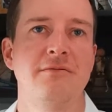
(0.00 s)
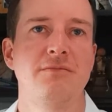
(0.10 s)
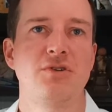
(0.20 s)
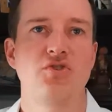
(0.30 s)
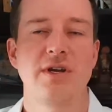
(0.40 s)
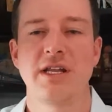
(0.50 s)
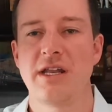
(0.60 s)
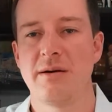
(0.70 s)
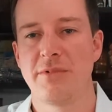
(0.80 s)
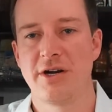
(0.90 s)
treat a
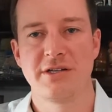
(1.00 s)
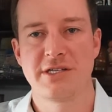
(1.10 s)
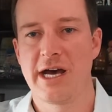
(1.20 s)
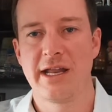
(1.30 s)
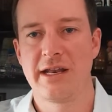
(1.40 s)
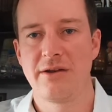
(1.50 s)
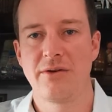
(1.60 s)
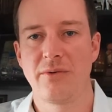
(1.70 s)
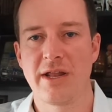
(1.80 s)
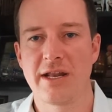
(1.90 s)
number is not
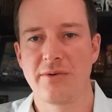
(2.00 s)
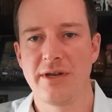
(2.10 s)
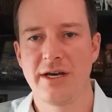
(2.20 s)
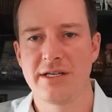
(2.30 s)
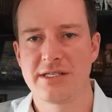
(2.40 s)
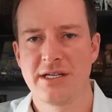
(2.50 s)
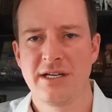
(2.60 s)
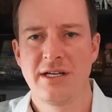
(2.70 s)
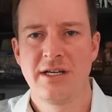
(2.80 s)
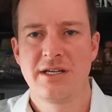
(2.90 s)
what anyone does.
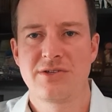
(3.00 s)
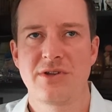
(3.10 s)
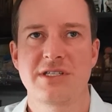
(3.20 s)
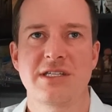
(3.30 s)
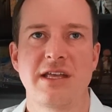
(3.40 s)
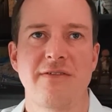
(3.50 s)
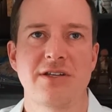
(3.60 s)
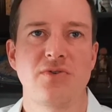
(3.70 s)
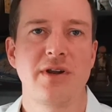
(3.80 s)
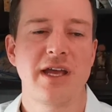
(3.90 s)
Someone says they've had
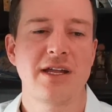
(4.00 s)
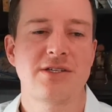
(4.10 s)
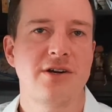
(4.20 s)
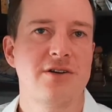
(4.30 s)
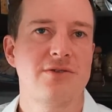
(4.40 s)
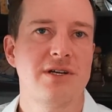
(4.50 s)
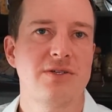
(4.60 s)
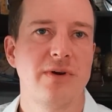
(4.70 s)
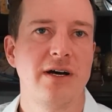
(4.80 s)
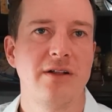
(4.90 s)
28 surgeries.
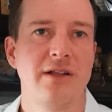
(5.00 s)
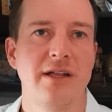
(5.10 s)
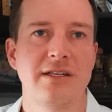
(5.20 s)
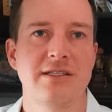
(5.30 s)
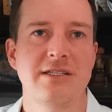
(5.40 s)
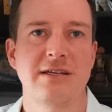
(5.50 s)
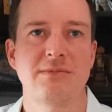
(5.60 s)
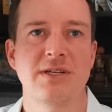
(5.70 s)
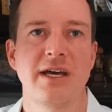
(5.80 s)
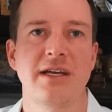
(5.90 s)
Well, it
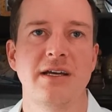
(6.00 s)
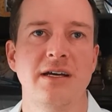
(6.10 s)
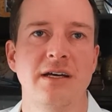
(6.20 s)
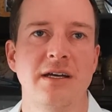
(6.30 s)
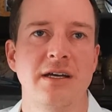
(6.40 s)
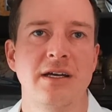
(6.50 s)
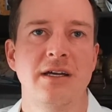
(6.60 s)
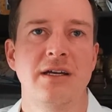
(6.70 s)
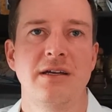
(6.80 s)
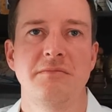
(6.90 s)
seems like
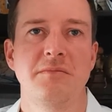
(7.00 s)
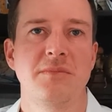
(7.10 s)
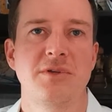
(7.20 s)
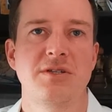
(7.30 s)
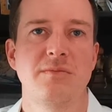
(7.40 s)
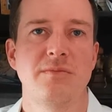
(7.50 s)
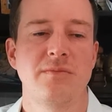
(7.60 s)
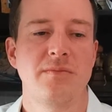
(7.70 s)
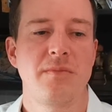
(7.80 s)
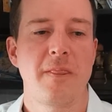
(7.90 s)
some
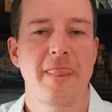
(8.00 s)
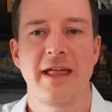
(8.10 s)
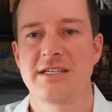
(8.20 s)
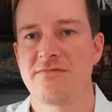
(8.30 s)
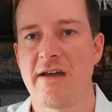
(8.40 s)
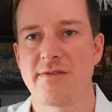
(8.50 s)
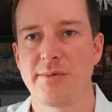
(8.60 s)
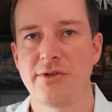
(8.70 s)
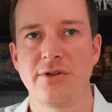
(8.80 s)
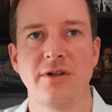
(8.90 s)
less
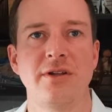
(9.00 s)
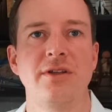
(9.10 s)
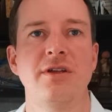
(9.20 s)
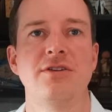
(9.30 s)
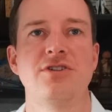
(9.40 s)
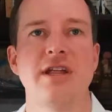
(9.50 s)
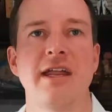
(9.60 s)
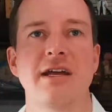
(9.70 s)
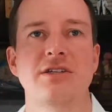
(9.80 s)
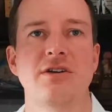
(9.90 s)
favorable
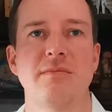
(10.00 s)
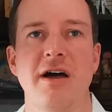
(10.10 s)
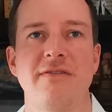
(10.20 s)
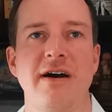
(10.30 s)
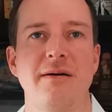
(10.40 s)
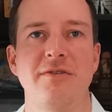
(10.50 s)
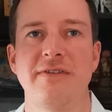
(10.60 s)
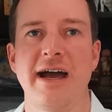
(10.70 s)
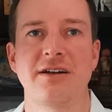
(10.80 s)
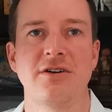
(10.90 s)
genetics or modifiable
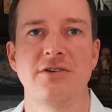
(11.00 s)
factors